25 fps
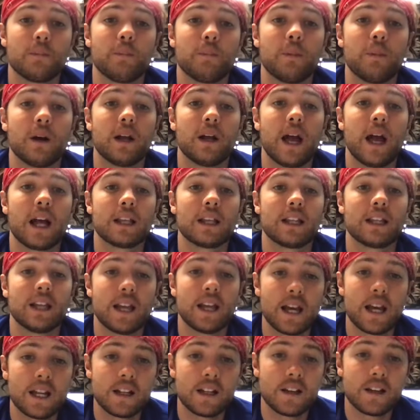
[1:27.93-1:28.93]
But at the
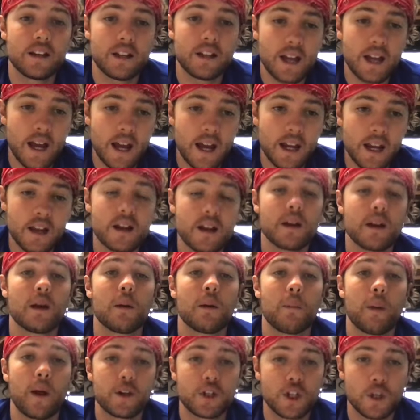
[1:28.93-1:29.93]
end of the day,
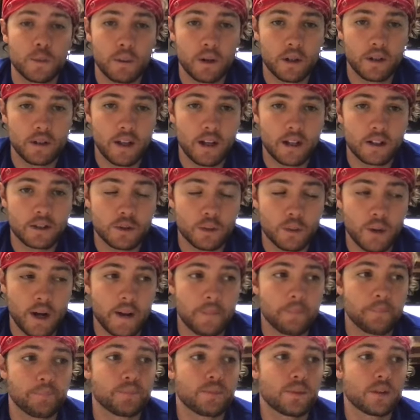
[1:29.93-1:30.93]
make sure you put things
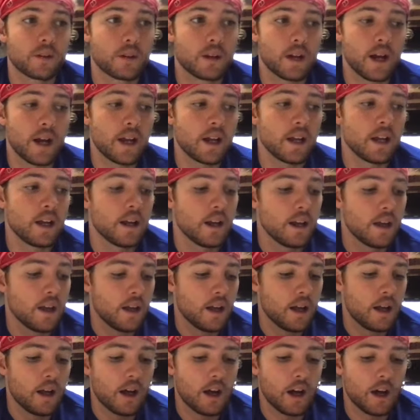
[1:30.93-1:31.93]
away, okay?
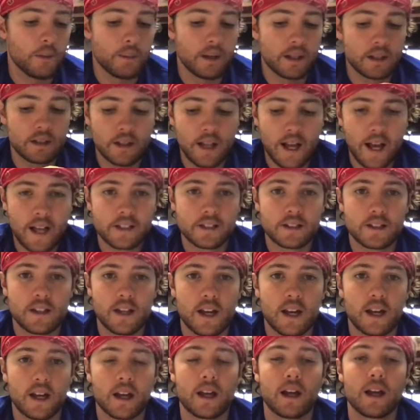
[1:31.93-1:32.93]
And last
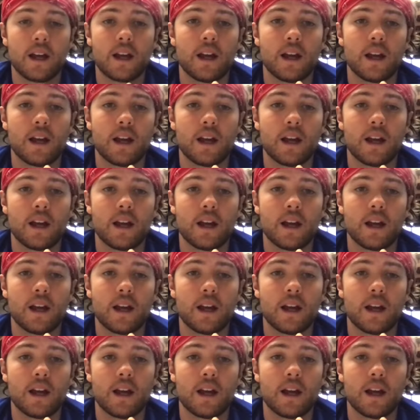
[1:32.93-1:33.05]
thing,